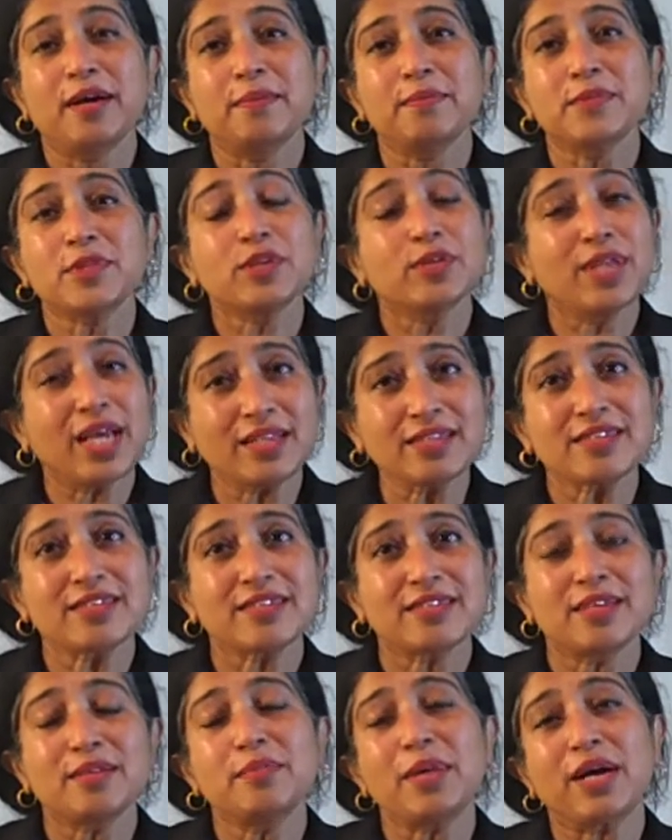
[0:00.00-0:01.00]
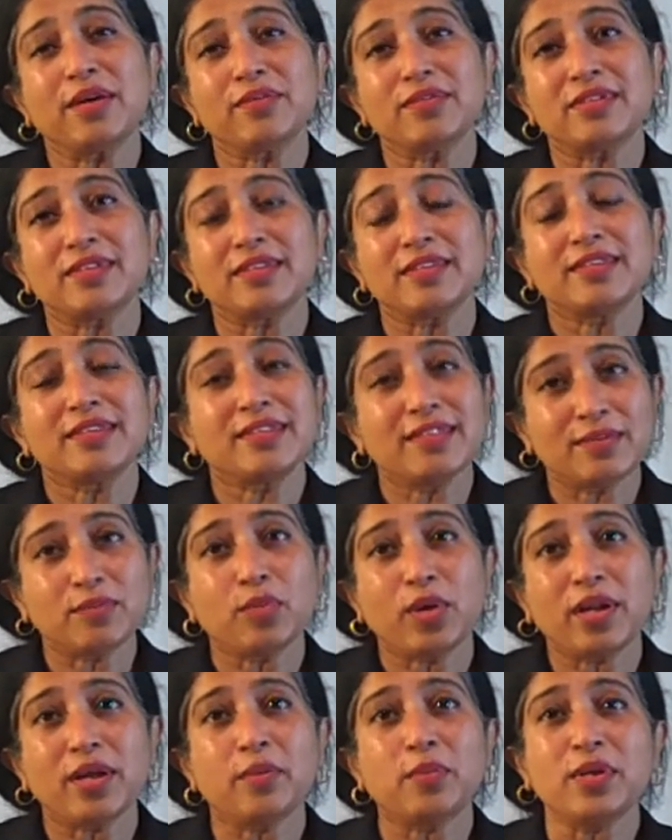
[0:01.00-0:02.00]
So that's about
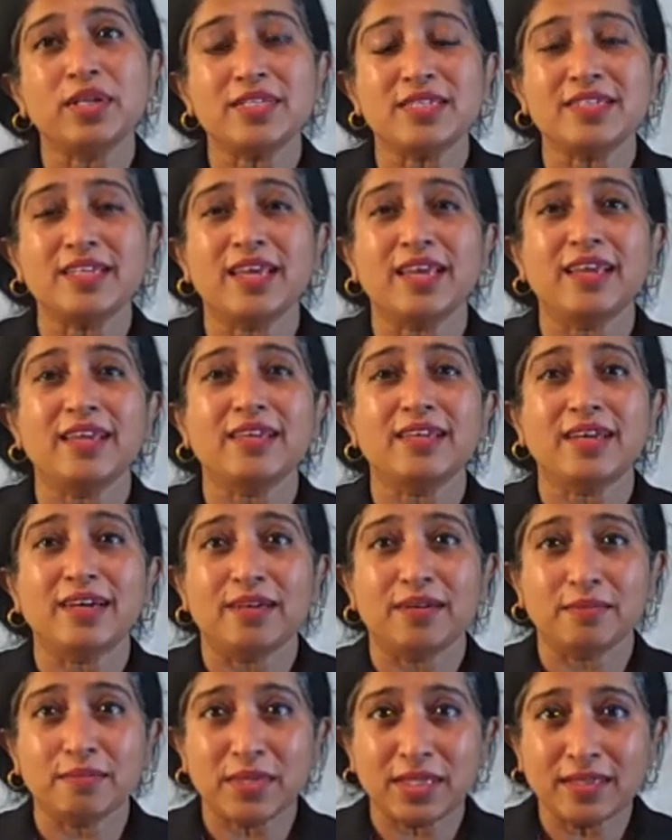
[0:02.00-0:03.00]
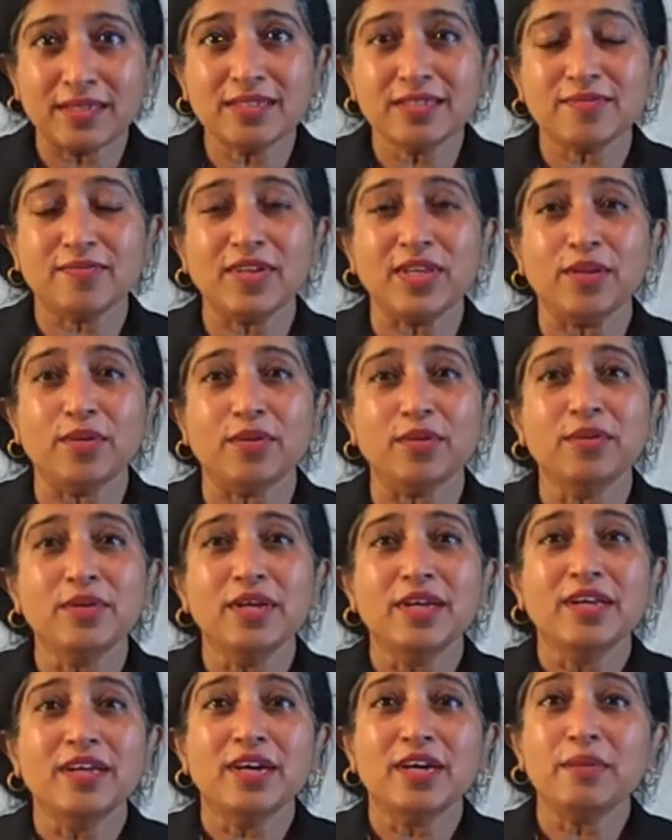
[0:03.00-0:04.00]
what I want to say in this video
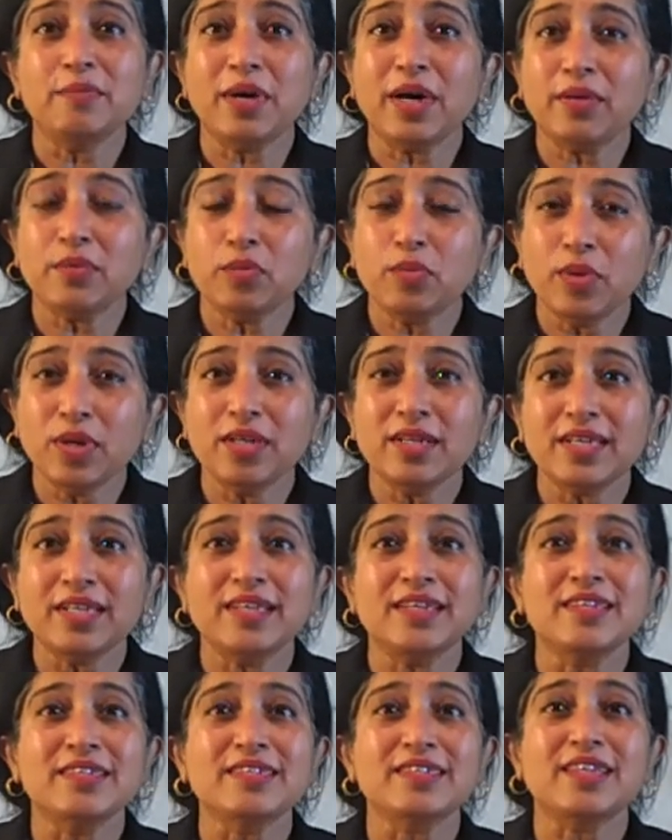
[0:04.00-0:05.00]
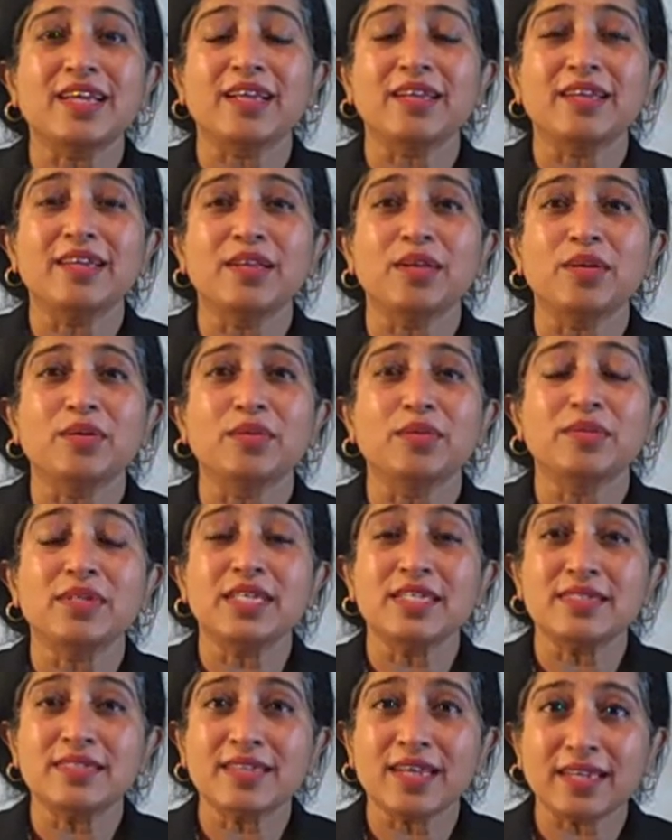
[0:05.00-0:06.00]
about what it is that
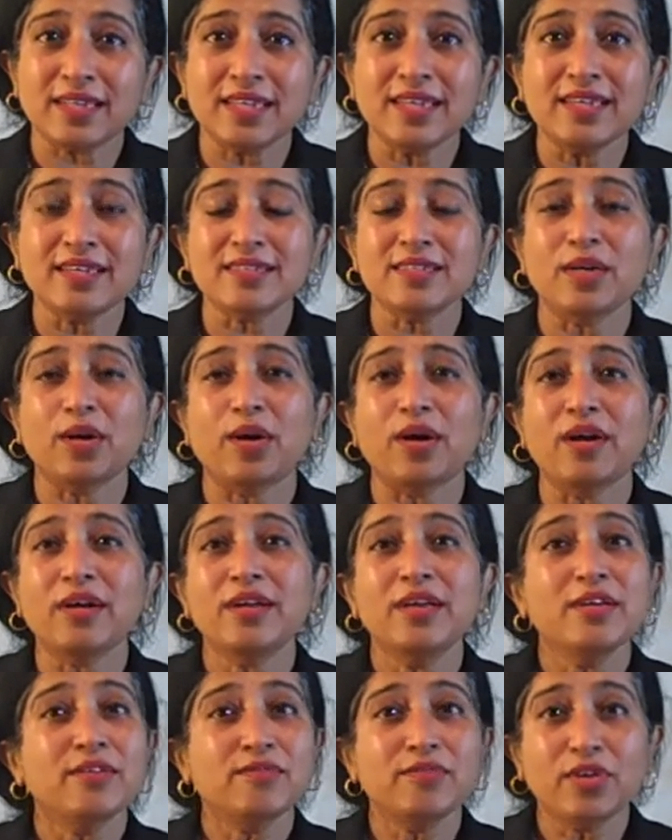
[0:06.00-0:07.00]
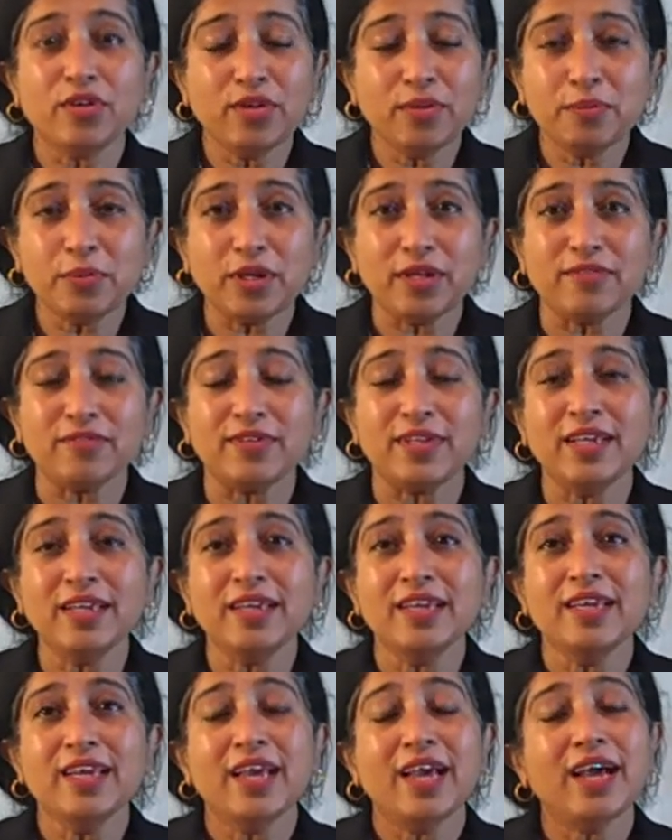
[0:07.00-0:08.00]
these techniques are, very briefly.
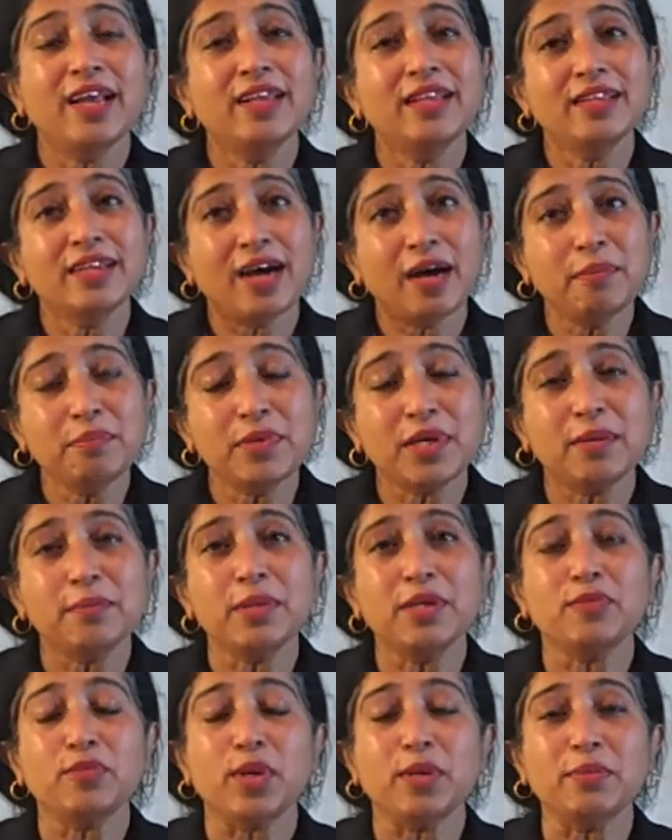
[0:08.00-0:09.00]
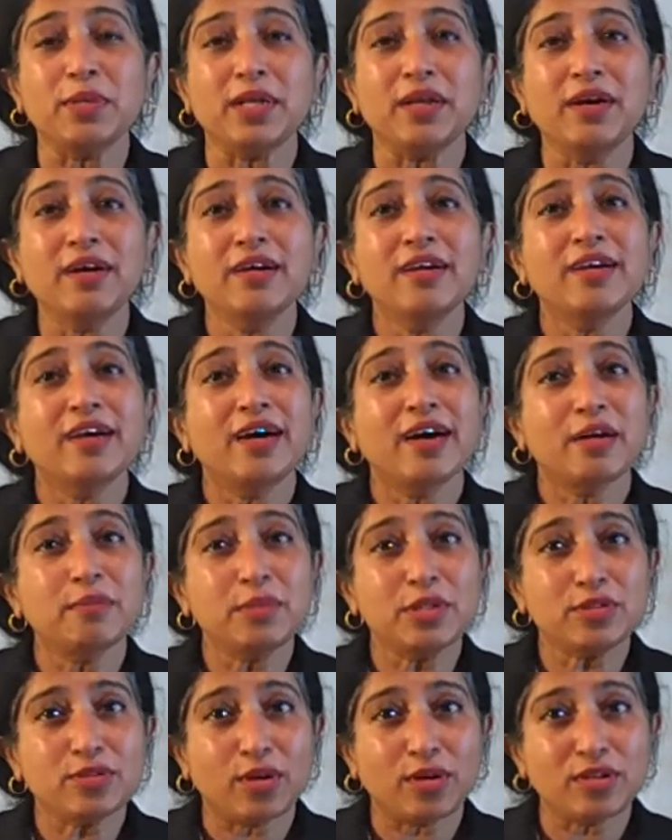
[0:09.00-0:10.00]
And in the upcoming webinar, I'll
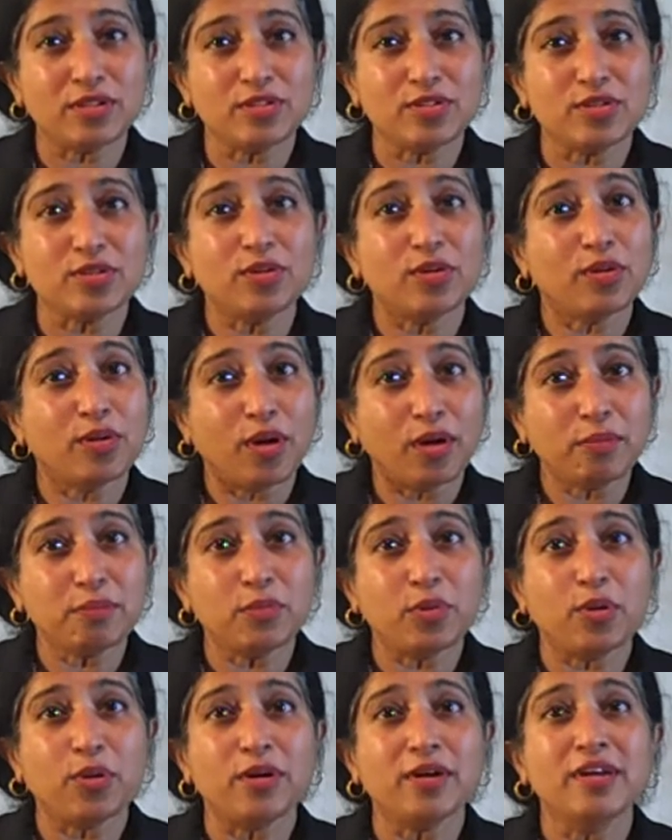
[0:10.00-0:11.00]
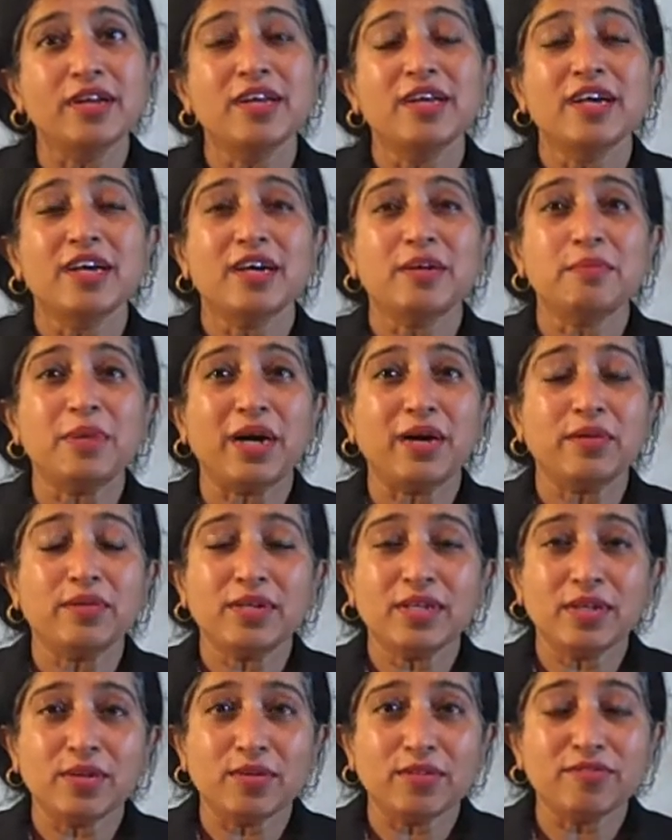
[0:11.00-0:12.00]
be talking to you a lot more about
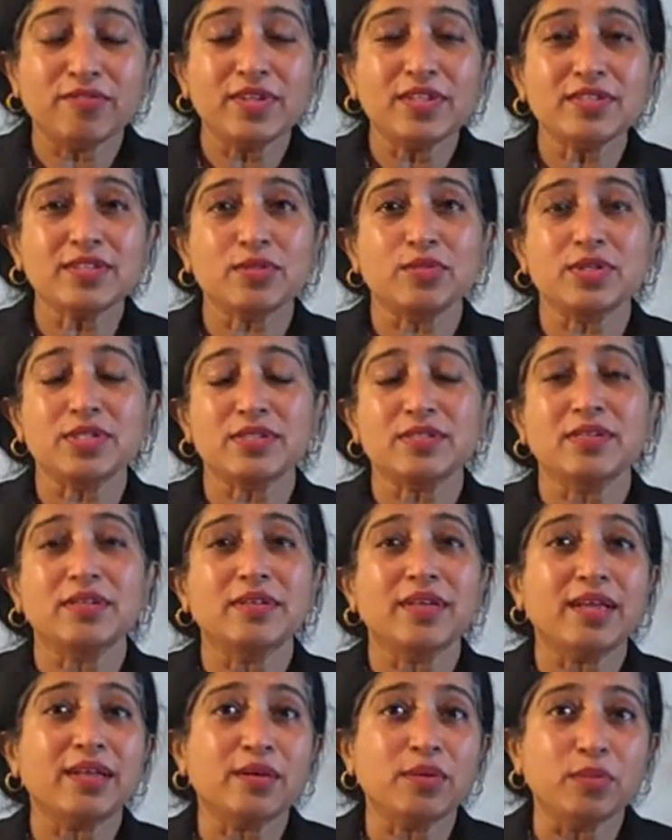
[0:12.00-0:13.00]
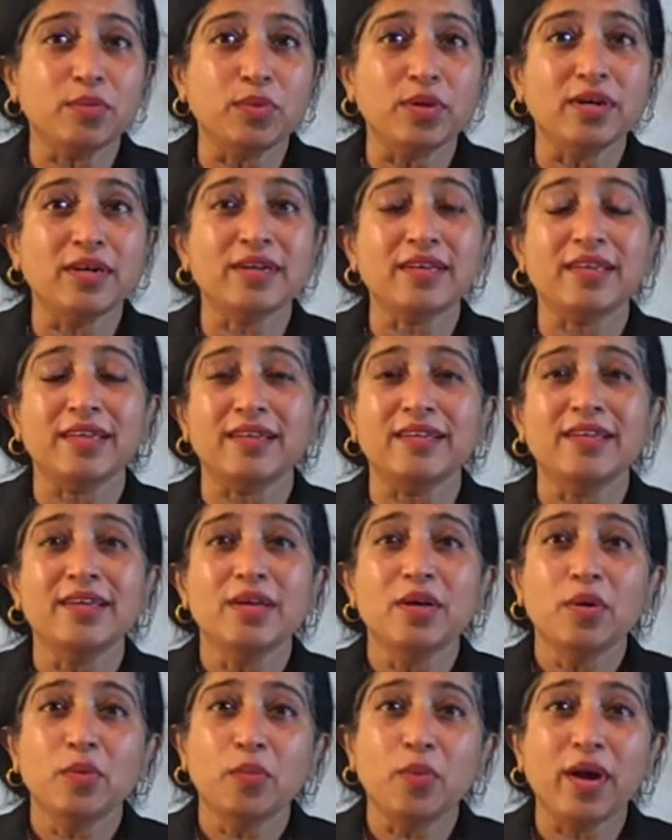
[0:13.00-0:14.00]
Phyllis Crystal and her work and
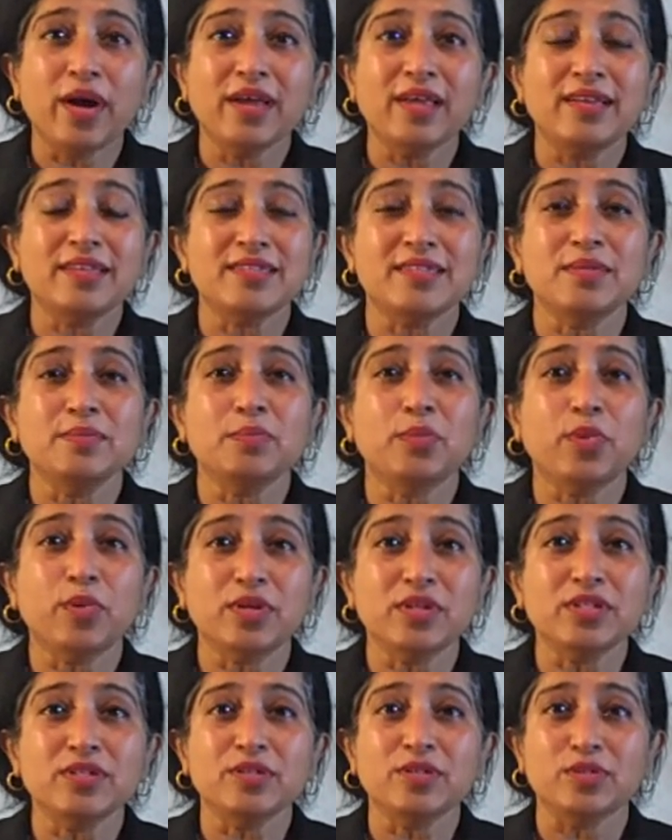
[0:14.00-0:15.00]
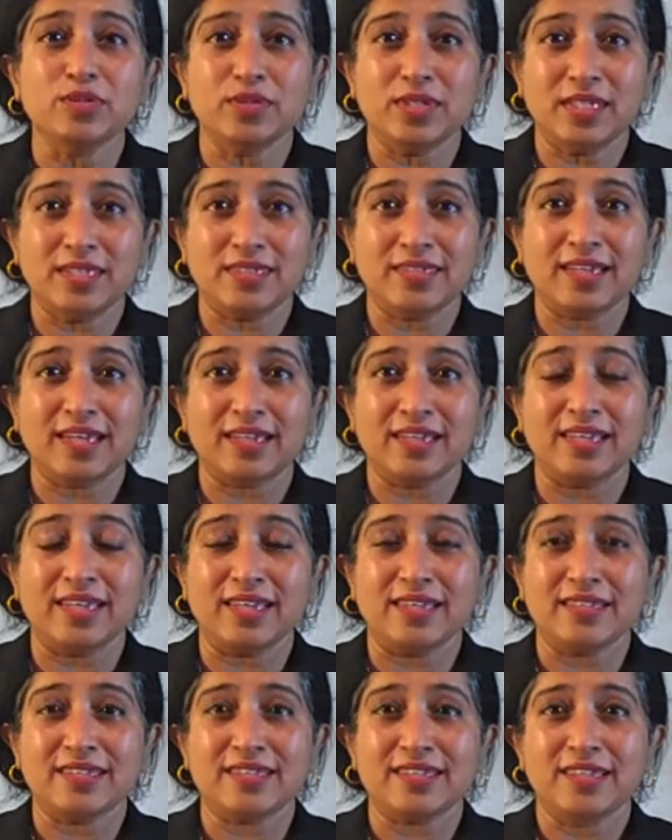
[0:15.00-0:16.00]
why it is important to do these
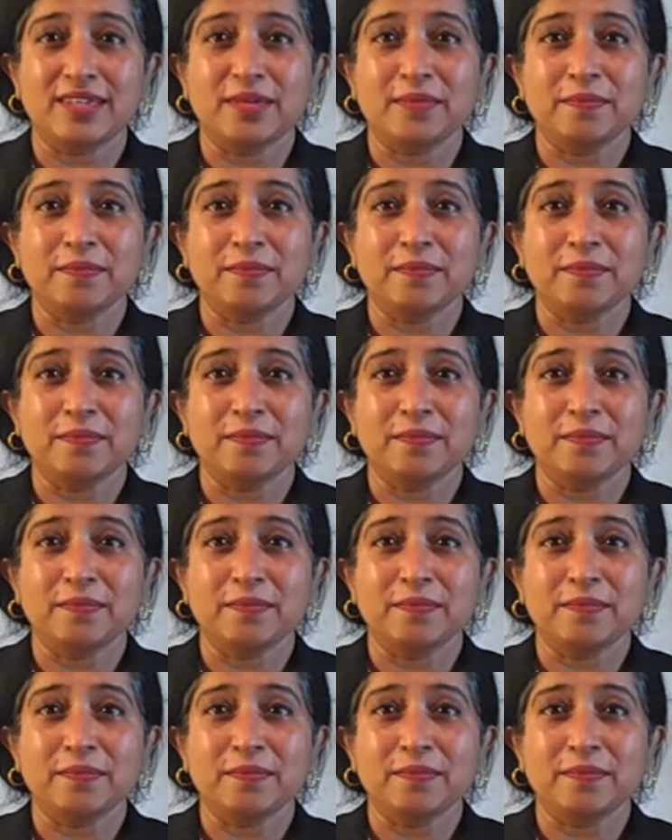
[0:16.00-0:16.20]
techniques.